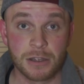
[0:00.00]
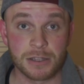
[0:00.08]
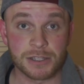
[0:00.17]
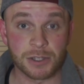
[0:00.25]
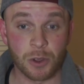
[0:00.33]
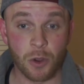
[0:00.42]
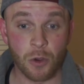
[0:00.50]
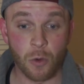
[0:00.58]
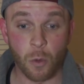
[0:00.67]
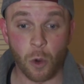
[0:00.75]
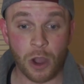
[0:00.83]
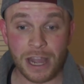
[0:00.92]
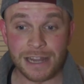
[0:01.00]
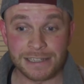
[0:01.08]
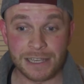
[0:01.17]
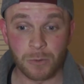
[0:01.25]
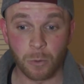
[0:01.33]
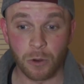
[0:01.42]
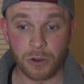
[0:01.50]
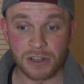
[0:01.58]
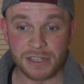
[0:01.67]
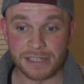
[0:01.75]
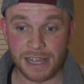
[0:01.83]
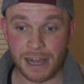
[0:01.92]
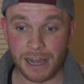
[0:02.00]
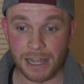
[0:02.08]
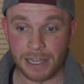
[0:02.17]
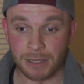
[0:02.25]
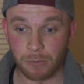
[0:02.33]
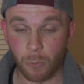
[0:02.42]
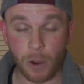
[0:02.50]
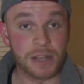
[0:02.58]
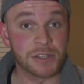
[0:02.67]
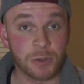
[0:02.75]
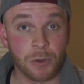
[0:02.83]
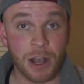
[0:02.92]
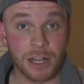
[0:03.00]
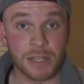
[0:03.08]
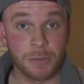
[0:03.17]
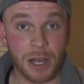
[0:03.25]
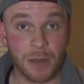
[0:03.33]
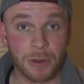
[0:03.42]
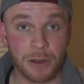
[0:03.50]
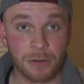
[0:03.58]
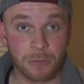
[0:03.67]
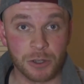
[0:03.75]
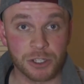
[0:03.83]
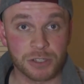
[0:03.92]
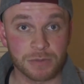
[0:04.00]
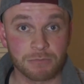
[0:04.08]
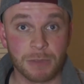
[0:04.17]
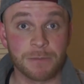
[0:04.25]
So what I did was I went to Alibaba, which,